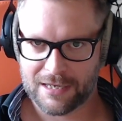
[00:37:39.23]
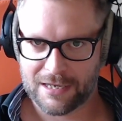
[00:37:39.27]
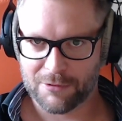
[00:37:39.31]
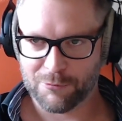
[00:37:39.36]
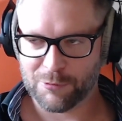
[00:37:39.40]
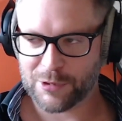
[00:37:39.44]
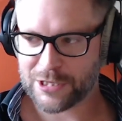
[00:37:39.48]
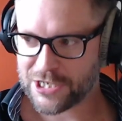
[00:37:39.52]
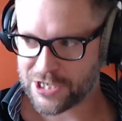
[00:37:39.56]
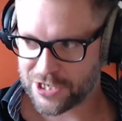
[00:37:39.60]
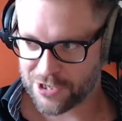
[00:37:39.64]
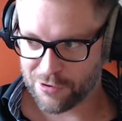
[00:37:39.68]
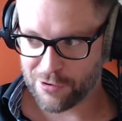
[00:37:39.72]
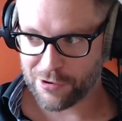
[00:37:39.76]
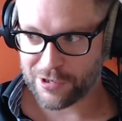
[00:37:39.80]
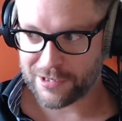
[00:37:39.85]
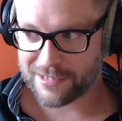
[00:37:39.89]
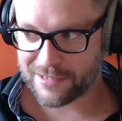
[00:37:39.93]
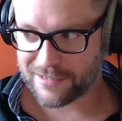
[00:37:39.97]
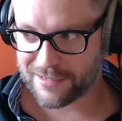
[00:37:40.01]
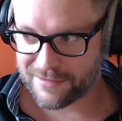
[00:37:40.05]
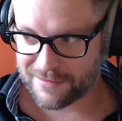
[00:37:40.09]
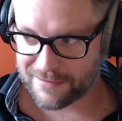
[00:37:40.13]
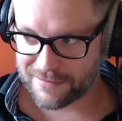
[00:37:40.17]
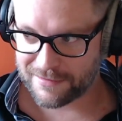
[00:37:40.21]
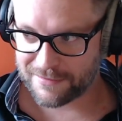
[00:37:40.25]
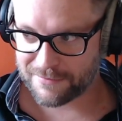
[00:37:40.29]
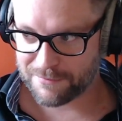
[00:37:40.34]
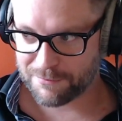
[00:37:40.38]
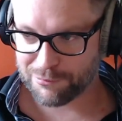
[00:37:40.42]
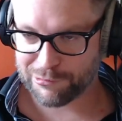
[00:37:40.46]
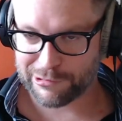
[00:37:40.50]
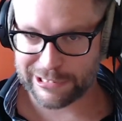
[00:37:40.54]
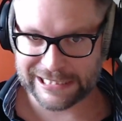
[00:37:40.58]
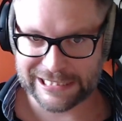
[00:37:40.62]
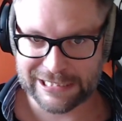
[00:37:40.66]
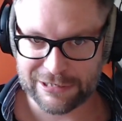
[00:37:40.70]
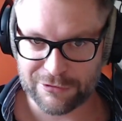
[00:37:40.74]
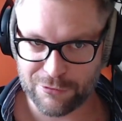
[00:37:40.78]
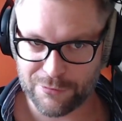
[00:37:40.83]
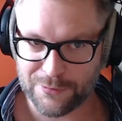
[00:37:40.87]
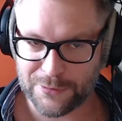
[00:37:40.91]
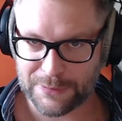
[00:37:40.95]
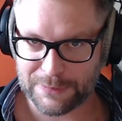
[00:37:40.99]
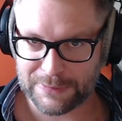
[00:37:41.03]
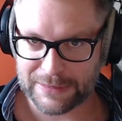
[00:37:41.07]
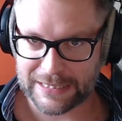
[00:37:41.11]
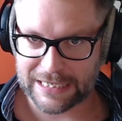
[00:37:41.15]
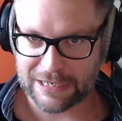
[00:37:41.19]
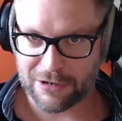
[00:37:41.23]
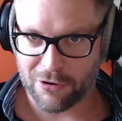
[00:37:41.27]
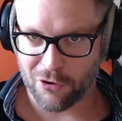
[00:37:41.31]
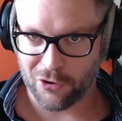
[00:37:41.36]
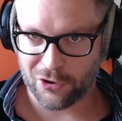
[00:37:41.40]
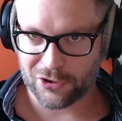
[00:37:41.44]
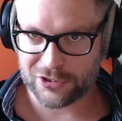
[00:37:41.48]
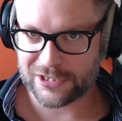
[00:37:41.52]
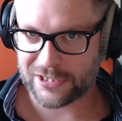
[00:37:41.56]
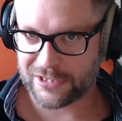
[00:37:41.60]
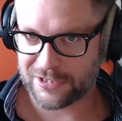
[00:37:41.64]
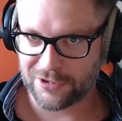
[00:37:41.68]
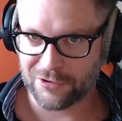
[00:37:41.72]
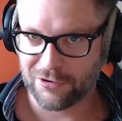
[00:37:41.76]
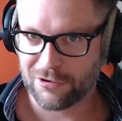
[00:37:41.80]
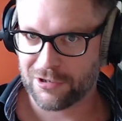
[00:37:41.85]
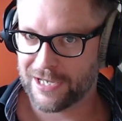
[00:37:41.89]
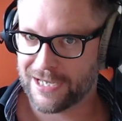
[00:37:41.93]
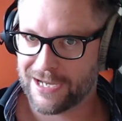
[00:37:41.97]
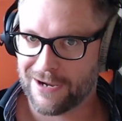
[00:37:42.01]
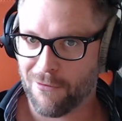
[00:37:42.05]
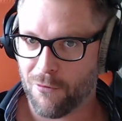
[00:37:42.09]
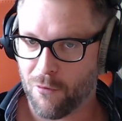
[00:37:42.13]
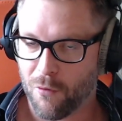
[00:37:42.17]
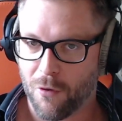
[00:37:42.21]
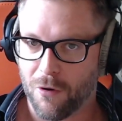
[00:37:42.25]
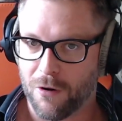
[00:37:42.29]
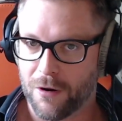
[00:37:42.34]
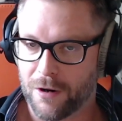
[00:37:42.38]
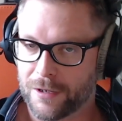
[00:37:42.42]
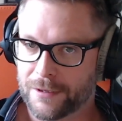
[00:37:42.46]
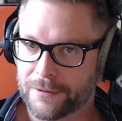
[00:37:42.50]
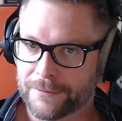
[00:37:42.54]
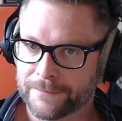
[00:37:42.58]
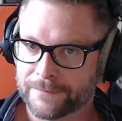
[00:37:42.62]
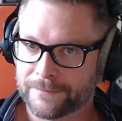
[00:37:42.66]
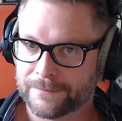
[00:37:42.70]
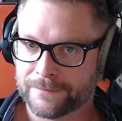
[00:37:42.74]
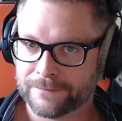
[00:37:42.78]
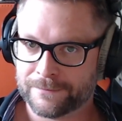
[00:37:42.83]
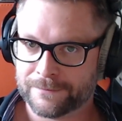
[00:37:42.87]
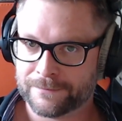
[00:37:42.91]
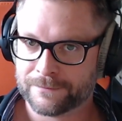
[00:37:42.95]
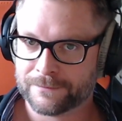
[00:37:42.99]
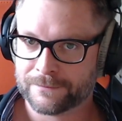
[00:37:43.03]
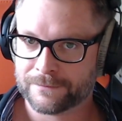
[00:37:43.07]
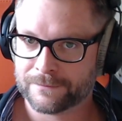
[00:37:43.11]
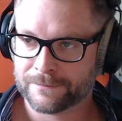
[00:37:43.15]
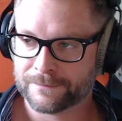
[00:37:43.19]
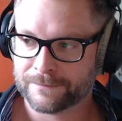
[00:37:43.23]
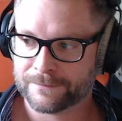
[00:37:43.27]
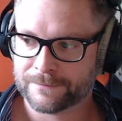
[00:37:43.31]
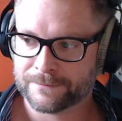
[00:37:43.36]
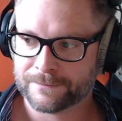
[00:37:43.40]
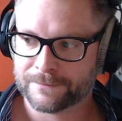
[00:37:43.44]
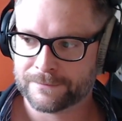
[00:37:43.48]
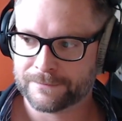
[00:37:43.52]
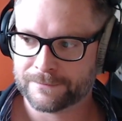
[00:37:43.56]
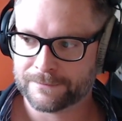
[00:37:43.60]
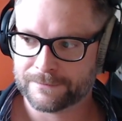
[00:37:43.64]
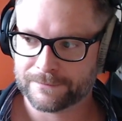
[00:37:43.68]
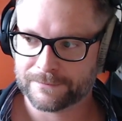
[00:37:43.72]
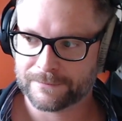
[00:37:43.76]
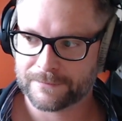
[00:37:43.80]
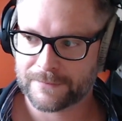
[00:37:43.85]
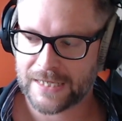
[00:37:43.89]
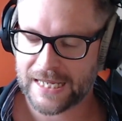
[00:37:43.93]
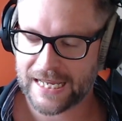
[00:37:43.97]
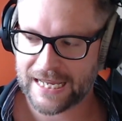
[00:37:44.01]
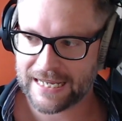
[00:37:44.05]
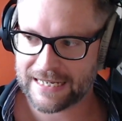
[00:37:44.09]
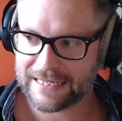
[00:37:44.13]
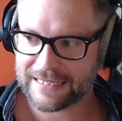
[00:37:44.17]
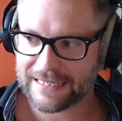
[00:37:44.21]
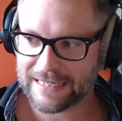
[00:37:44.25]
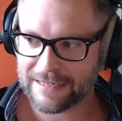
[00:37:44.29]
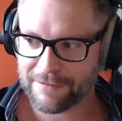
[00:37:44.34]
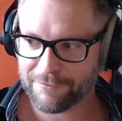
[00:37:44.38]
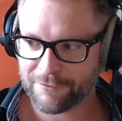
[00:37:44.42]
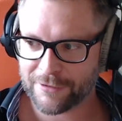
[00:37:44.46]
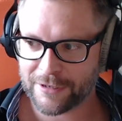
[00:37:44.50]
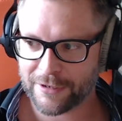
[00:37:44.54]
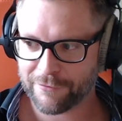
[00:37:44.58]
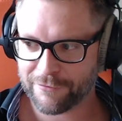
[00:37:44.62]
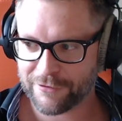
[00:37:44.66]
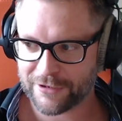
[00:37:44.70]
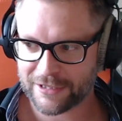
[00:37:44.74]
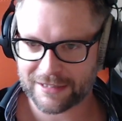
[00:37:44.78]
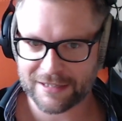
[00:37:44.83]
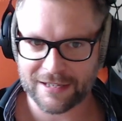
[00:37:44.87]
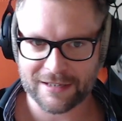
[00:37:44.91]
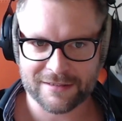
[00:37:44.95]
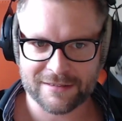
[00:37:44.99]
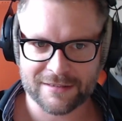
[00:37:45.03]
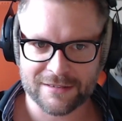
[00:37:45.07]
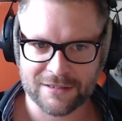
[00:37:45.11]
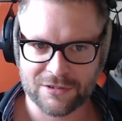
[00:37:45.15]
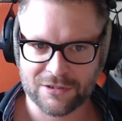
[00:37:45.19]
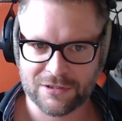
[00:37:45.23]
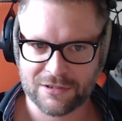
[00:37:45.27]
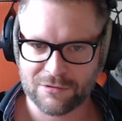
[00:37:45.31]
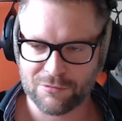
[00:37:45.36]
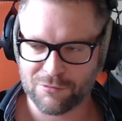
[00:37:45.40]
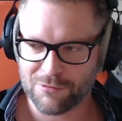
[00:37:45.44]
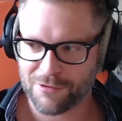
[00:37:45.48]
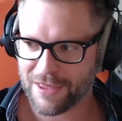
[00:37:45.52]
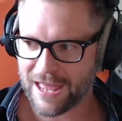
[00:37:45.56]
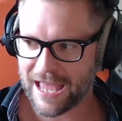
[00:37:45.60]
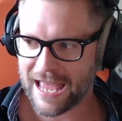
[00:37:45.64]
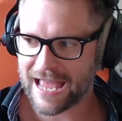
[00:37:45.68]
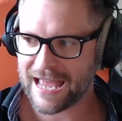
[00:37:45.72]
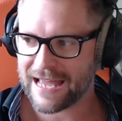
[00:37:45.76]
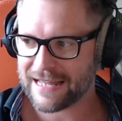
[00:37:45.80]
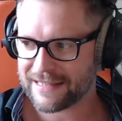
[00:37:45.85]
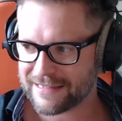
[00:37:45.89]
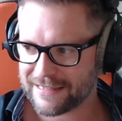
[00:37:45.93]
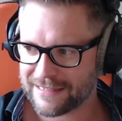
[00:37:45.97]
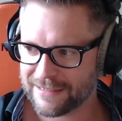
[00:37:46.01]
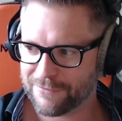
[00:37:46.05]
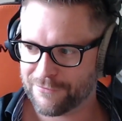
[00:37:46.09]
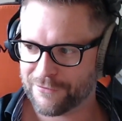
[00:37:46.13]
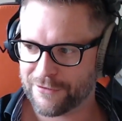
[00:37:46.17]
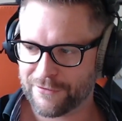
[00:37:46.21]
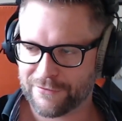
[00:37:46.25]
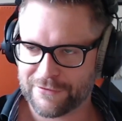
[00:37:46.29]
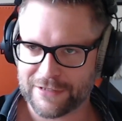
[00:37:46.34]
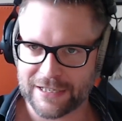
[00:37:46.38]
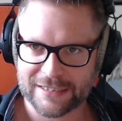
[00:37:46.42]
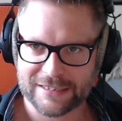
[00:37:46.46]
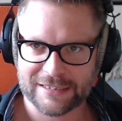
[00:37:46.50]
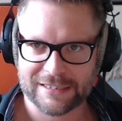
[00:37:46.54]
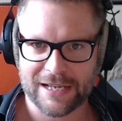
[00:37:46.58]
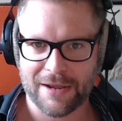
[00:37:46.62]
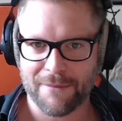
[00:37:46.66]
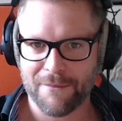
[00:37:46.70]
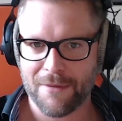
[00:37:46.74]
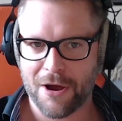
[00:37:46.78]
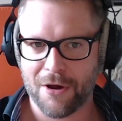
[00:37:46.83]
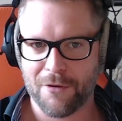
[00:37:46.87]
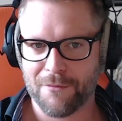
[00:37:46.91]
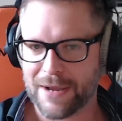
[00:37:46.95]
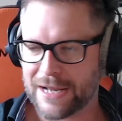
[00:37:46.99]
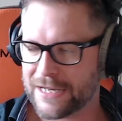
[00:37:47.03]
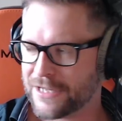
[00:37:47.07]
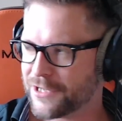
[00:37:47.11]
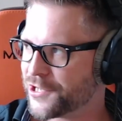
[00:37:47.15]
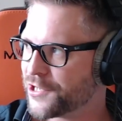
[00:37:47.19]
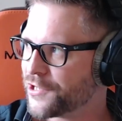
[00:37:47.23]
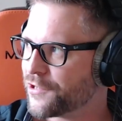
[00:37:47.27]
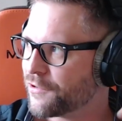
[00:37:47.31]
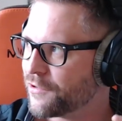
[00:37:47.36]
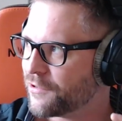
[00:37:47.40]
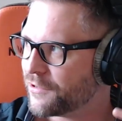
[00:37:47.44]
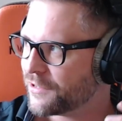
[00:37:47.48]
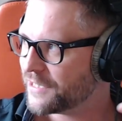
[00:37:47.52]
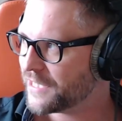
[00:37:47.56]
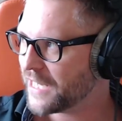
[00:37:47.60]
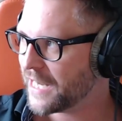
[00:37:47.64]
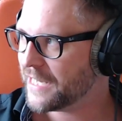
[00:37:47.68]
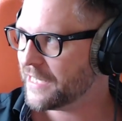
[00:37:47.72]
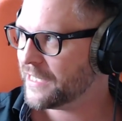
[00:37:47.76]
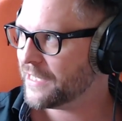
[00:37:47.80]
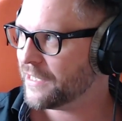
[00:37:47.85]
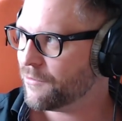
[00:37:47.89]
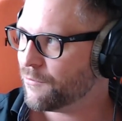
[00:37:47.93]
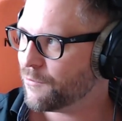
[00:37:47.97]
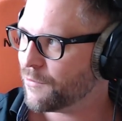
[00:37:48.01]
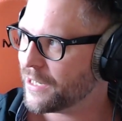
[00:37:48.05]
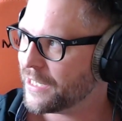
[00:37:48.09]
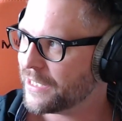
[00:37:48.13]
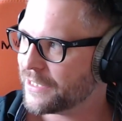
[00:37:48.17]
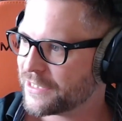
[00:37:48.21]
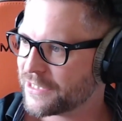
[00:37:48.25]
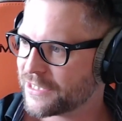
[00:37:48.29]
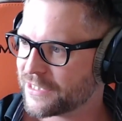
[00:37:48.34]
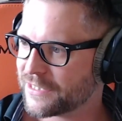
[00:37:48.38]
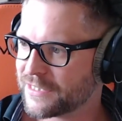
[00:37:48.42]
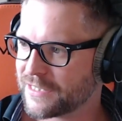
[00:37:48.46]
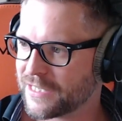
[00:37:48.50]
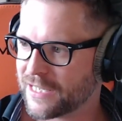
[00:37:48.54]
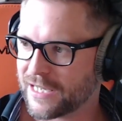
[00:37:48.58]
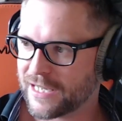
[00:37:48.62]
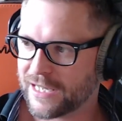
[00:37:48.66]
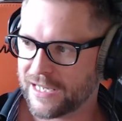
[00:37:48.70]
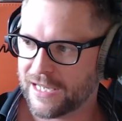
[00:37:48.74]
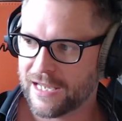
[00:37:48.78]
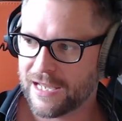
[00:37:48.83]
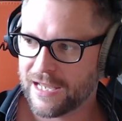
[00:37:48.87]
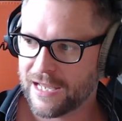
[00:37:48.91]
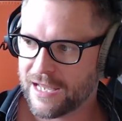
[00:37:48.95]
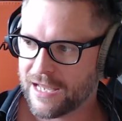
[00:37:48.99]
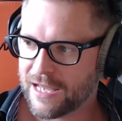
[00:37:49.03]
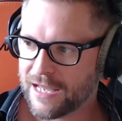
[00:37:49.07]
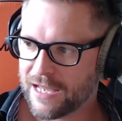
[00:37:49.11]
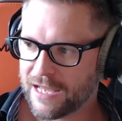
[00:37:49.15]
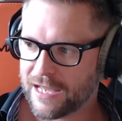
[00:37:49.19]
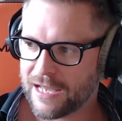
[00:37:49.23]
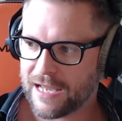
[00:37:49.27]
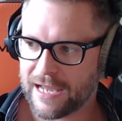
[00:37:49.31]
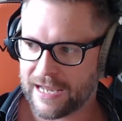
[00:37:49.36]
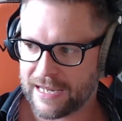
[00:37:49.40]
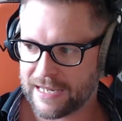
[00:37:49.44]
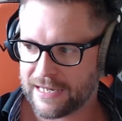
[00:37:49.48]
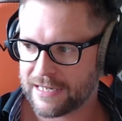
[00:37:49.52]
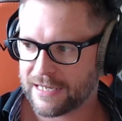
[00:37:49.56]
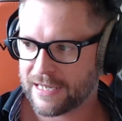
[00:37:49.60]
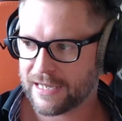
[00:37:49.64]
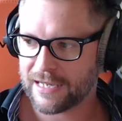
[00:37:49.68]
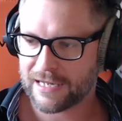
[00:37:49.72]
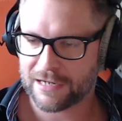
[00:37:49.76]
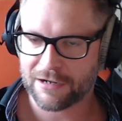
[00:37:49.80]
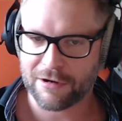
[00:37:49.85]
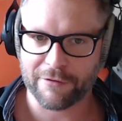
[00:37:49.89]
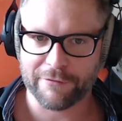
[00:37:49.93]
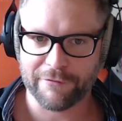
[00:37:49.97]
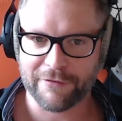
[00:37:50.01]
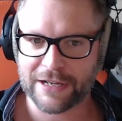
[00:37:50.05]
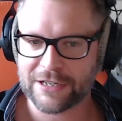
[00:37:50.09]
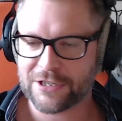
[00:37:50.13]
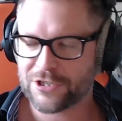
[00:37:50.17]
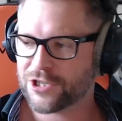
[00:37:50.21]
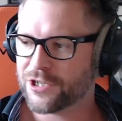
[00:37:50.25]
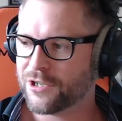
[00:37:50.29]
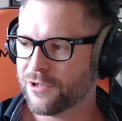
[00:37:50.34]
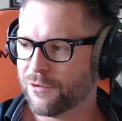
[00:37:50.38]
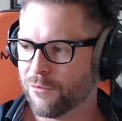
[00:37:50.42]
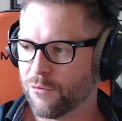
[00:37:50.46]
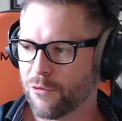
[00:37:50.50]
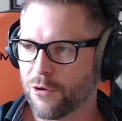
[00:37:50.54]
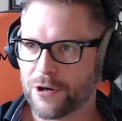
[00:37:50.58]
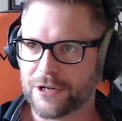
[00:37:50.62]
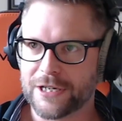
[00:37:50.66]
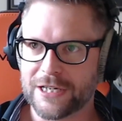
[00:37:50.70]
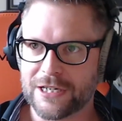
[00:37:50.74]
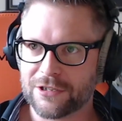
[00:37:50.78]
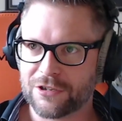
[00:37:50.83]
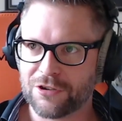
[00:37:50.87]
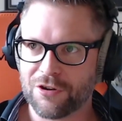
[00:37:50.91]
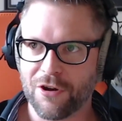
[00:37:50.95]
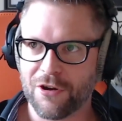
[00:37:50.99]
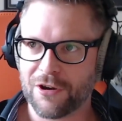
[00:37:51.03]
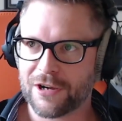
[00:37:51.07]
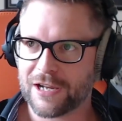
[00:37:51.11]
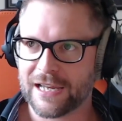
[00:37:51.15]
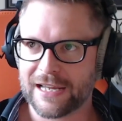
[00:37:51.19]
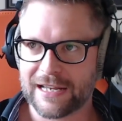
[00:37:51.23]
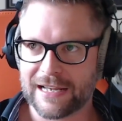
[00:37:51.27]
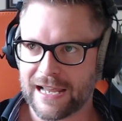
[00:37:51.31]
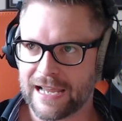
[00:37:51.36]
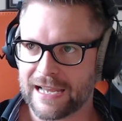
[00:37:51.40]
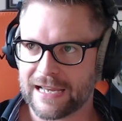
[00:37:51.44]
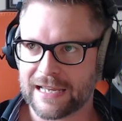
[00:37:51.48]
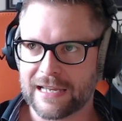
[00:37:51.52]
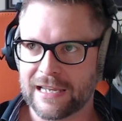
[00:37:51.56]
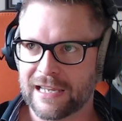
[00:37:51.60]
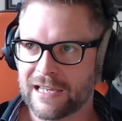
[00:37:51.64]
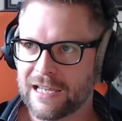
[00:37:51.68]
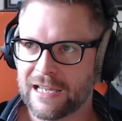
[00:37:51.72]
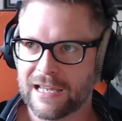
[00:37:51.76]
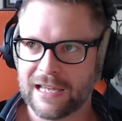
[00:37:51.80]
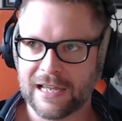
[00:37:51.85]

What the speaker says: which could presumably cause a nuclear war. And even if it doesn't do that, even if they somehow manage to contain it where it's just a conventional war, you're talking like